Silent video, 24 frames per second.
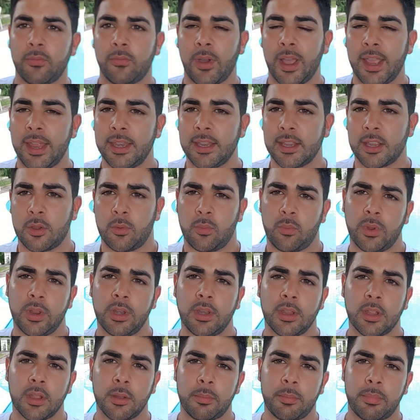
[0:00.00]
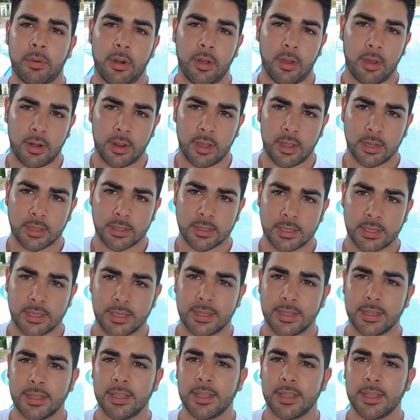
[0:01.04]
finding and winning a product,